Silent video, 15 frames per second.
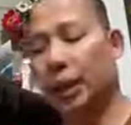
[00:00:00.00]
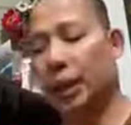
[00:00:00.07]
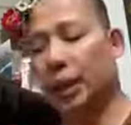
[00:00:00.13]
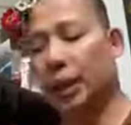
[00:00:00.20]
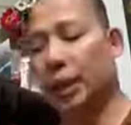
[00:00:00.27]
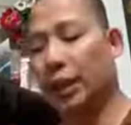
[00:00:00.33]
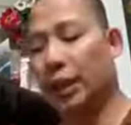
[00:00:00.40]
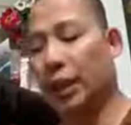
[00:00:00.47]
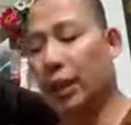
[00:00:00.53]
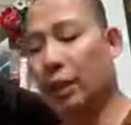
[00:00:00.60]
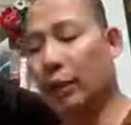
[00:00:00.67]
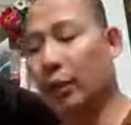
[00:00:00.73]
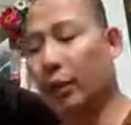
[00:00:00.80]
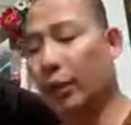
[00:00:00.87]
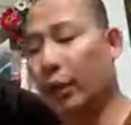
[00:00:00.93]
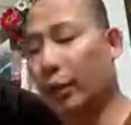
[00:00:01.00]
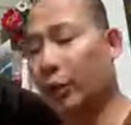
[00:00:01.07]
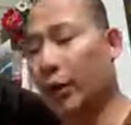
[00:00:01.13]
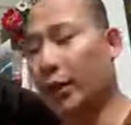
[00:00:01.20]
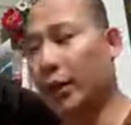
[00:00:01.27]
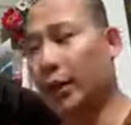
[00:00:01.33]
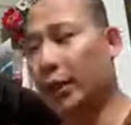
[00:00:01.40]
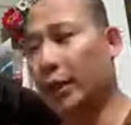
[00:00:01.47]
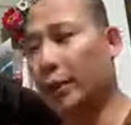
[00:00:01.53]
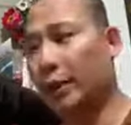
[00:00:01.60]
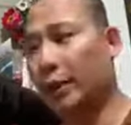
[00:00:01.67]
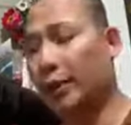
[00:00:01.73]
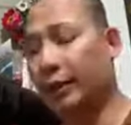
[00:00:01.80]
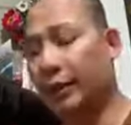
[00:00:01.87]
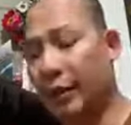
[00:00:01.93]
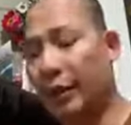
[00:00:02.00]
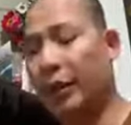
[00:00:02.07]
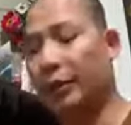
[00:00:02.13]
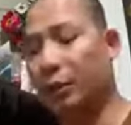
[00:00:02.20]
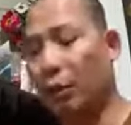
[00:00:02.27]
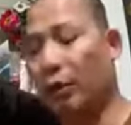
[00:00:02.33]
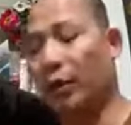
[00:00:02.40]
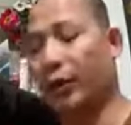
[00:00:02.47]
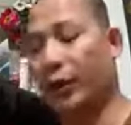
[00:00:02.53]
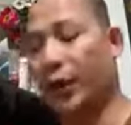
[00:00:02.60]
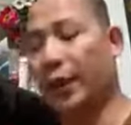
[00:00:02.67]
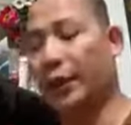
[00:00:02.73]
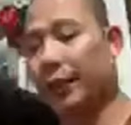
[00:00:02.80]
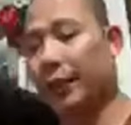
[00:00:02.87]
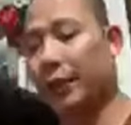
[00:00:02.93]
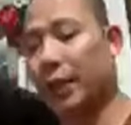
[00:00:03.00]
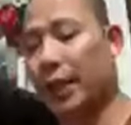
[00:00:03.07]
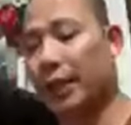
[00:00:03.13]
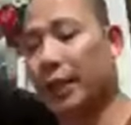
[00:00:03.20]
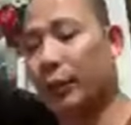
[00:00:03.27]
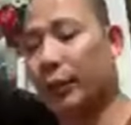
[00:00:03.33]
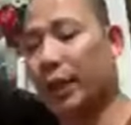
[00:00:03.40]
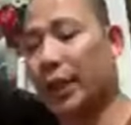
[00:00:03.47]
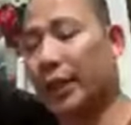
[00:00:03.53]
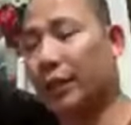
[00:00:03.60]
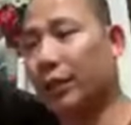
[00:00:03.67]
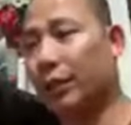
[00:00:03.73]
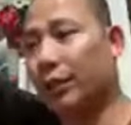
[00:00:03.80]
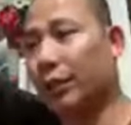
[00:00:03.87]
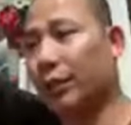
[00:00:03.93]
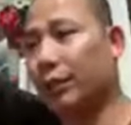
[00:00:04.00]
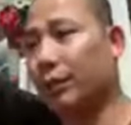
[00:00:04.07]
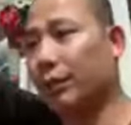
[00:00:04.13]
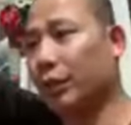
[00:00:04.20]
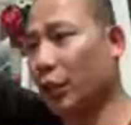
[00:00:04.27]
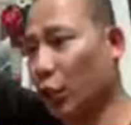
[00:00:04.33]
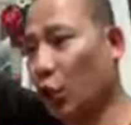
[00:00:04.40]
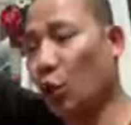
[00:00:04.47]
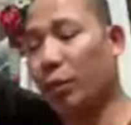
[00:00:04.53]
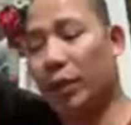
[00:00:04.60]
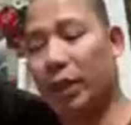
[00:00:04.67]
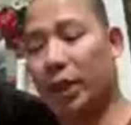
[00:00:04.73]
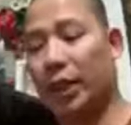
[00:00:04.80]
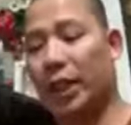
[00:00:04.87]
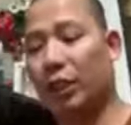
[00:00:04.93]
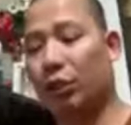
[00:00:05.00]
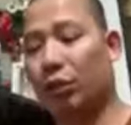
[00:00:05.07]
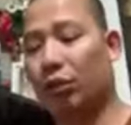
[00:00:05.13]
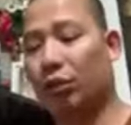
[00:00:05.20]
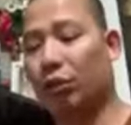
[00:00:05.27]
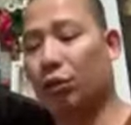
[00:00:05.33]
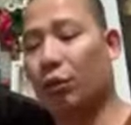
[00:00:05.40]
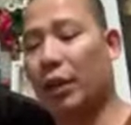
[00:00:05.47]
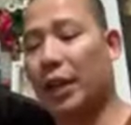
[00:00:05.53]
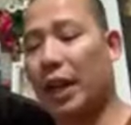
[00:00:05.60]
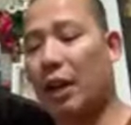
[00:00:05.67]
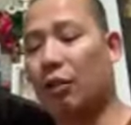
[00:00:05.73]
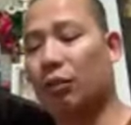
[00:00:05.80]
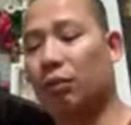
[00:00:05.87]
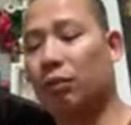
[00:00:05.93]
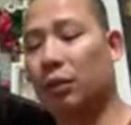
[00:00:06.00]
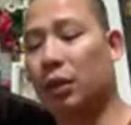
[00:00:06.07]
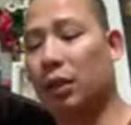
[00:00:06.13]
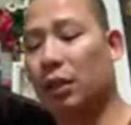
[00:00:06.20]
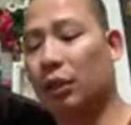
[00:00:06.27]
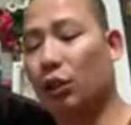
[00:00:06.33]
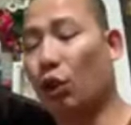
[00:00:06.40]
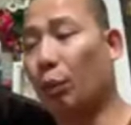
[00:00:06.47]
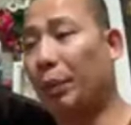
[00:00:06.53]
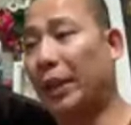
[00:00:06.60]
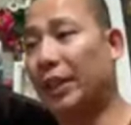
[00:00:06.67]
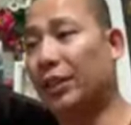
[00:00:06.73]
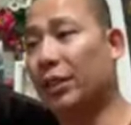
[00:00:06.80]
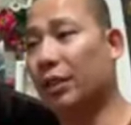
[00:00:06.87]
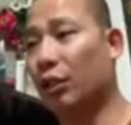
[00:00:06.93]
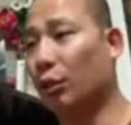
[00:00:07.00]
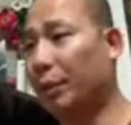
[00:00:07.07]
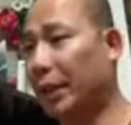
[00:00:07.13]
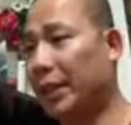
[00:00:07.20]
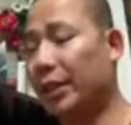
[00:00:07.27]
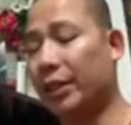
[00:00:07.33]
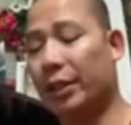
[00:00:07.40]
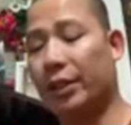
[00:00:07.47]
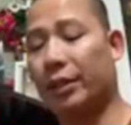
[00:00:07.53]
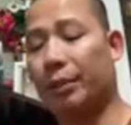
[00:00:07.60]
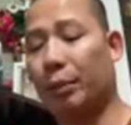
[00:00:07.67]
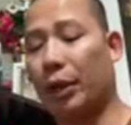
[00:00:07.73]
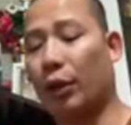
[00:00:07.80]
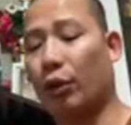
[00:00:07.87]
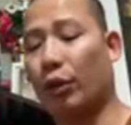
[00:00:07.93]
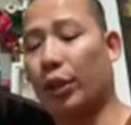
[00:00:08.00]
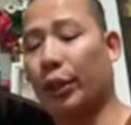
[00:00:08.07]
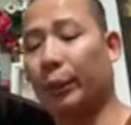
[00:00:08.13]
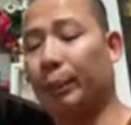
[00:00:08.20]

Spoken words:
and, you know, we're addressing some of these very important things as it relates to the human conditions right now. Your peace is priority.